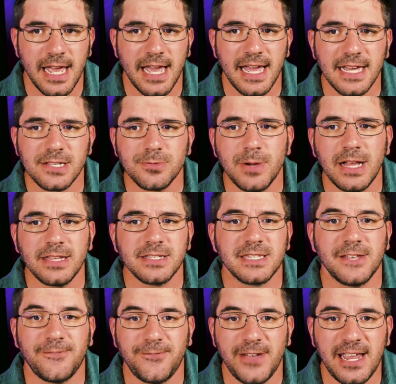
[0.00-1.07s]
as well as
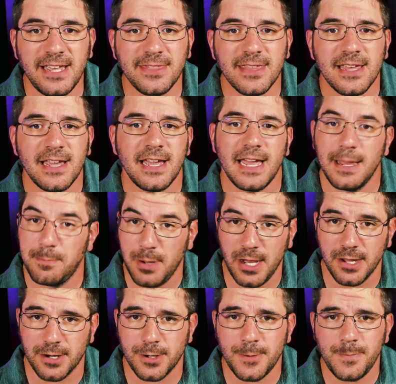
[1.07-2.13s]
the Faith, a
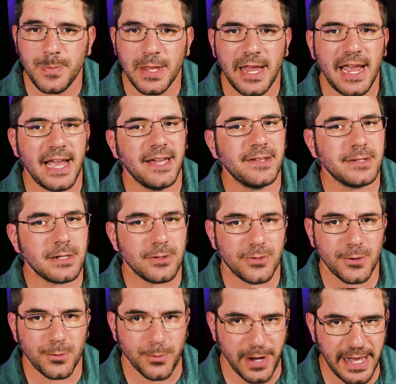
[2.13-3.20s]
putter, and
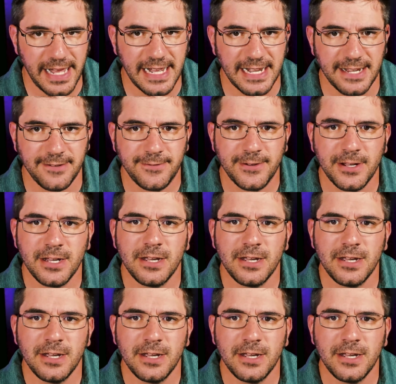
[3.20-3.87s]
the Rive,